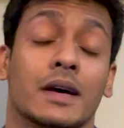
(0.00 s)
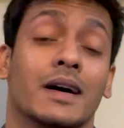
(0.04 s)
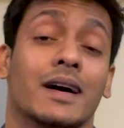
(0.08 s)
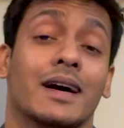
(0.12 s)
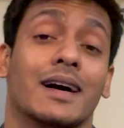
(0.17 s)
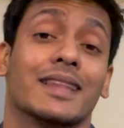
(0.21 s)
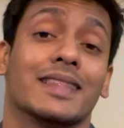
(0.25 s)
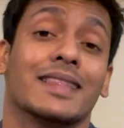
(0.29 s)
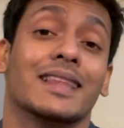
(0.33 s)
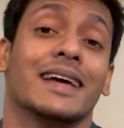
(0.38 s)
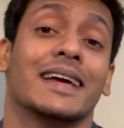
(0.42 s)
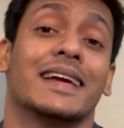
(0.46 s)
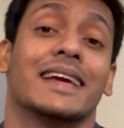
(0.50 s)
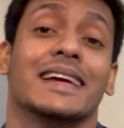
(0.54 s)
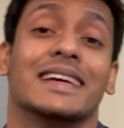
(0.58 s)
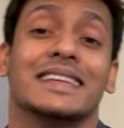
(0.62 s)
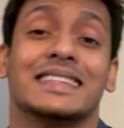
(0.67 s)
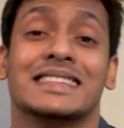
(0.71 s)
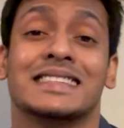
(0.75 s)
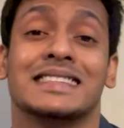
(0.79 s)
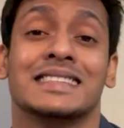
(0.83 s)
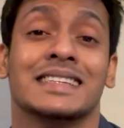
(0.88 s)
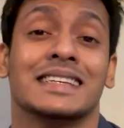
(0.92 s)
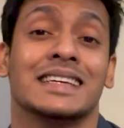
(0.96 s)
Unlike
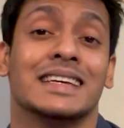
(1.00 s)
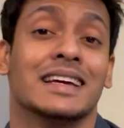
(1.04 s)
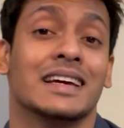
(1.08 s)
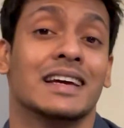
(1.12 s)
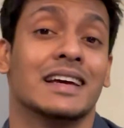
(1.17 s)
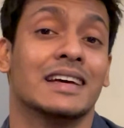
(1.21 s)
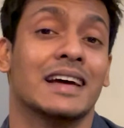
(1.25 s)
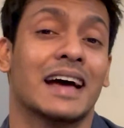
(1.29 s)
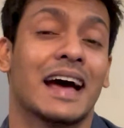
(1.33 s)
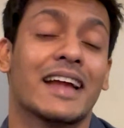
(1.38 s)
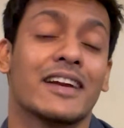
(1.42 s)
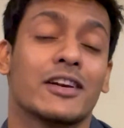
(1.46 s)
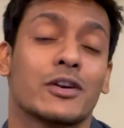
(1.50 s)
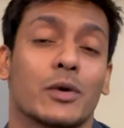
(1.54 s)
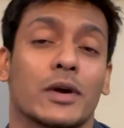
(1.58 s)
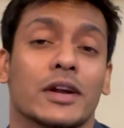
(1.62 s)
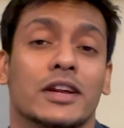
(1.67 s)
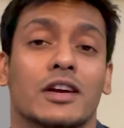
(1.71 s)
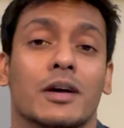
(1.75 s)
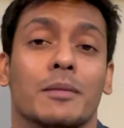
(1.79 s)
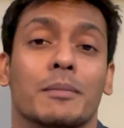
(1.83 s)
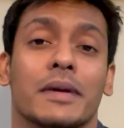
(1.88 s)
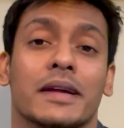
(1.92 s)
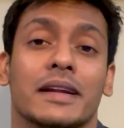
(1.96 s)
its
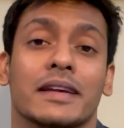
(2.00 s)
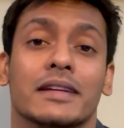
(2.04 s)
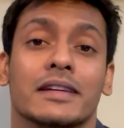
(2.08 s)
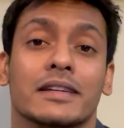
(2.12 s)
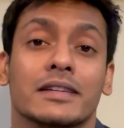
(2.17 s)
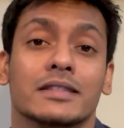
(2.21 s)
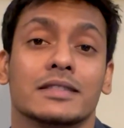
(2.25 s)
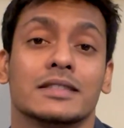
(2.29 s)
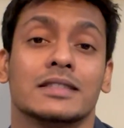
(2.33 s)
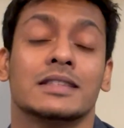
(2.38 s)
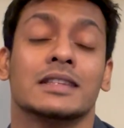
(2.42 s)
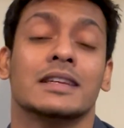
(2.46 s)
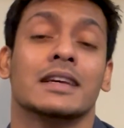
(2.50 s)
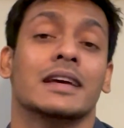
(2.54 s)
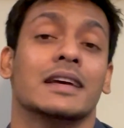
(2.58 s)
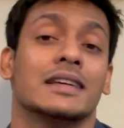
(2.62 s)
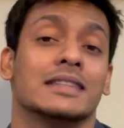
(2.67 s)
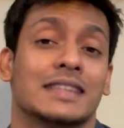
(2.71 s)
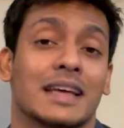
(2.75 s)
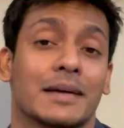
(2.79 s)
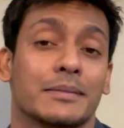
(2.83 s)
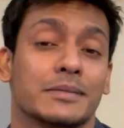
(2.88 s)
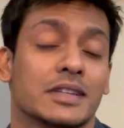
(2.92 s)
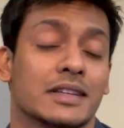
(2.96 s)
Android competitors,
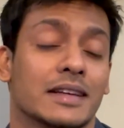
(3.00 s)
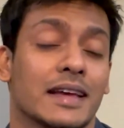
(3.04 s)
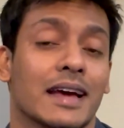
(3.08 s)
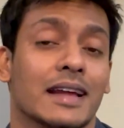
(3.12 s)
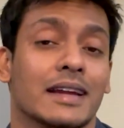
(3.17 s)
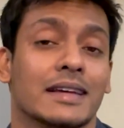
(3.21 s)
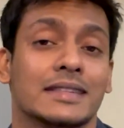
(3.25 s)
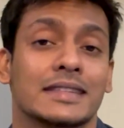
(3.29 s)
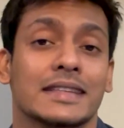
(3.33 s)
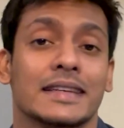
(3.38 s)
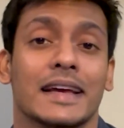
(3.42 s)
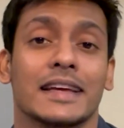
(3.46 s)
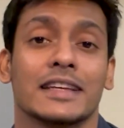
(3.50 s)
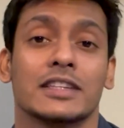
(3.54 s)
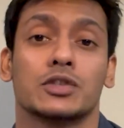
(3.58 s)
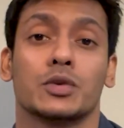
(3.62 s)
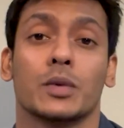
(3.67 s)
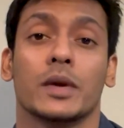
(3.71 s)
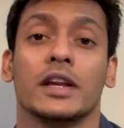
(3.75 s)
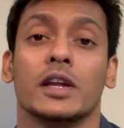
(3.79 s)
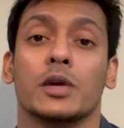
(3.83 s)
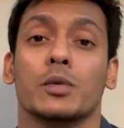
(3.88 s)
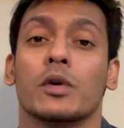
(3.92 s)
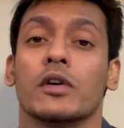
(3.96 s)
Samsung Galaxy
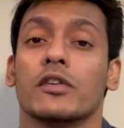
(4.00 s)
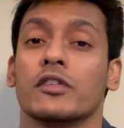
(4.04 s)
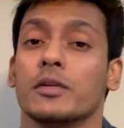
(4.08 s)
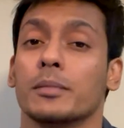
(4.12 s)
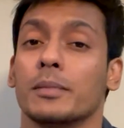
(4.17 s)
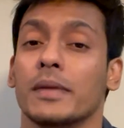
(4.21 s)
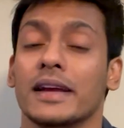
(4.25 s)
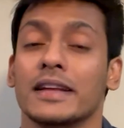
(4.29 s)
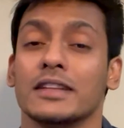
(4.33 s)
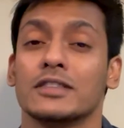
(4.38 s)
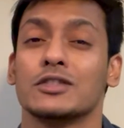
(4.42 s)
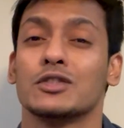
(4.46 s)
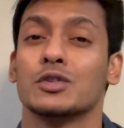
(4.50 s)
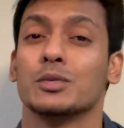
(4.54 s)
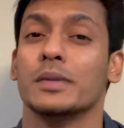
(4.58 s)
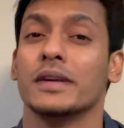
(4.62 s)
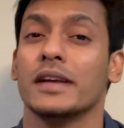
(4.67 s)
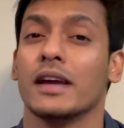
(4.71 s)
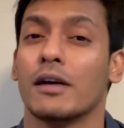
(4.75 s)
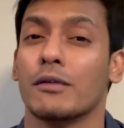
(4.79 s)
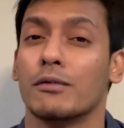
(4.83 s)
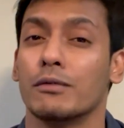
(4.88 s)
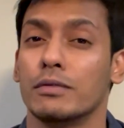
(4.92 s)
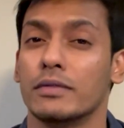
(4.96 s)
S21 remains to
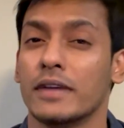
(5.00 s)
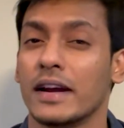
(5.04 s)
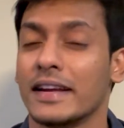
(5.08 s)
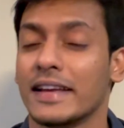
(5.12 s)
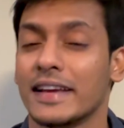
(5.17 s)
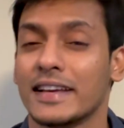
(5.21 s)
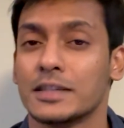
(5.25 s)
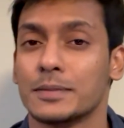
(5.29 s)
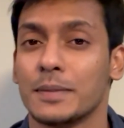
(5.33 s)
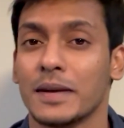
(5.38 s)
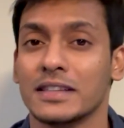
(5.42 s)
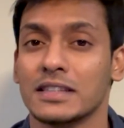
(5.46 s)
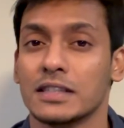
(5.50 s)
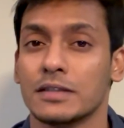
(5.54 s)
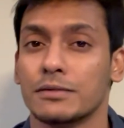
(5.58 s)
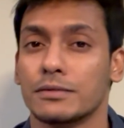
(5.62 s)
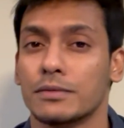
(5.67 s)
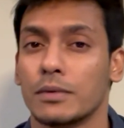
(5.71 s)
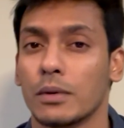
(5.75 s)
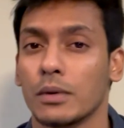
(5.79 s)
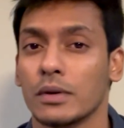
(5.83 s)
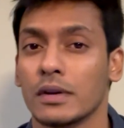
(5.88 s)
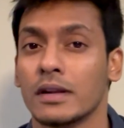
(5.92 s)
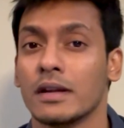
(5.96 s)
be a very expensive
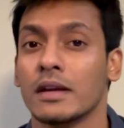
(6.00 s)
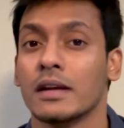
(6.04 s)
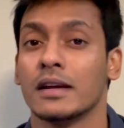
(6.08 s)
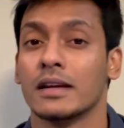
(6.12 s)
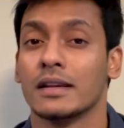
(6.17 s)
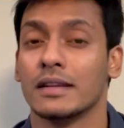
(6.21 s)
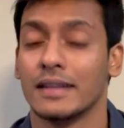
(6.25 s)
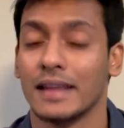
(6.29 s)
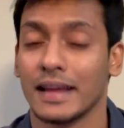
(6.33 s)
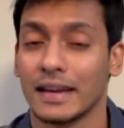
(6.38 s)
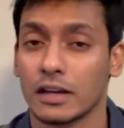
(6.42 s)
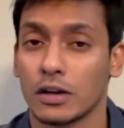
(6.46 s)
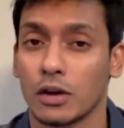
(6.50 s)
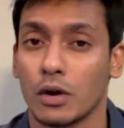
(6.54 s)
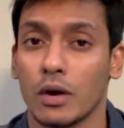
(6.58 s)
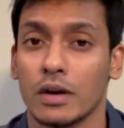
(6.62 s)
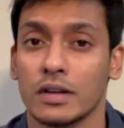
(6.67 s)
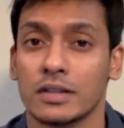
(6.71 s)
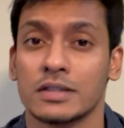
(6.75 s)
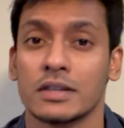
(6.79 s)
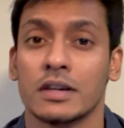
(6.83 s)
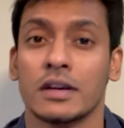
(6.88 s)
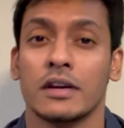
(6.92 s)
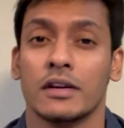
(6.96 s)
phone that
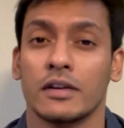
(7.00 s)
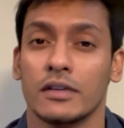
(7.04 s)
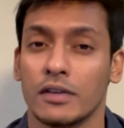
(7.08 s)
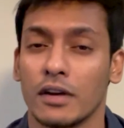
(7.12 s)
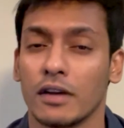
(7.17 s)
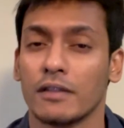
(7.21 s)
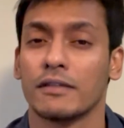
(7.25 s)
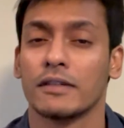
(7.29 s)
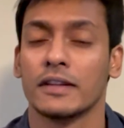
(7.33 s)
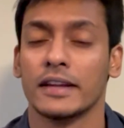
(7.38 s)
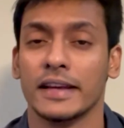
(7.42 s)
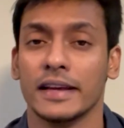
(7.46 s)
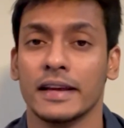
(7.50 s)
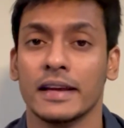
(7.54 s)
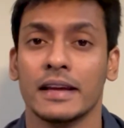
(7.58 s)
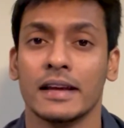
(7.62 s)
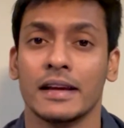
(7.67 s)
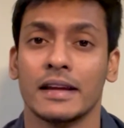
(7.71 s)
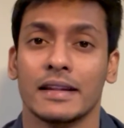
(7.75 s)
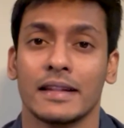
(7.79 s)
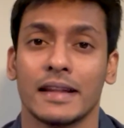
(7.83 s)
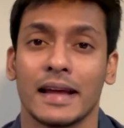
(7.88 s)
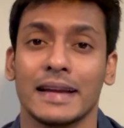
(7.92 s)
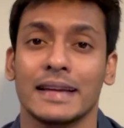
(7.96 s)
costs roughly
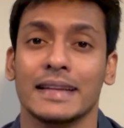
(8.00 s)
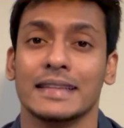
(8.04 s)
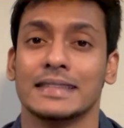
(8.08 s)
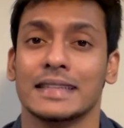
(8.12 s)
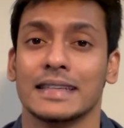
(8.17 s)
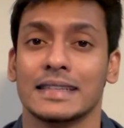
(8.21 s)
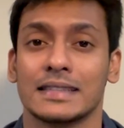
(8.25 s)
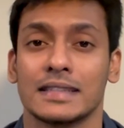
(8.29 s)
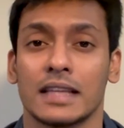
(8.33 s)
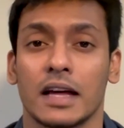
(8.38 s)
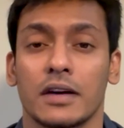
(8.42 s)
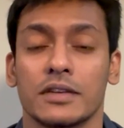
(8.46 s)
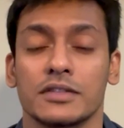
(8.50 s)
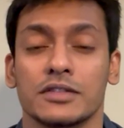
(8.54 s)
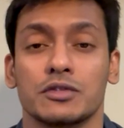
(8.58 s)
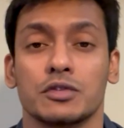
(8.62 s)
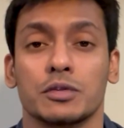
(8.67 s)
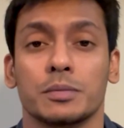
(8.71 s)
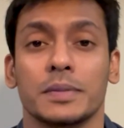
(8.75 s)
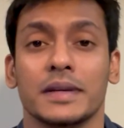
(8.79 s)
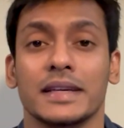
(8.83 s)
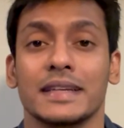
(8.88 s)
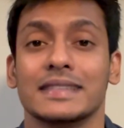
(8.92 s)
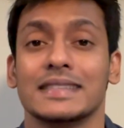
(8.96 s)
96,000
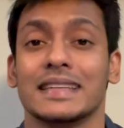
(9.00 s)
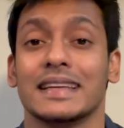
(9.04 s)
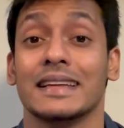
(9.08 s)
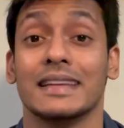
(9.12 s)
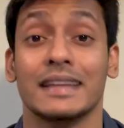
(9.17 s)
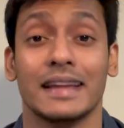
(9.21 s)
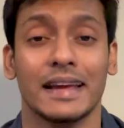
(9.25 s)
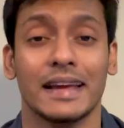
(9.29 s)
rupees in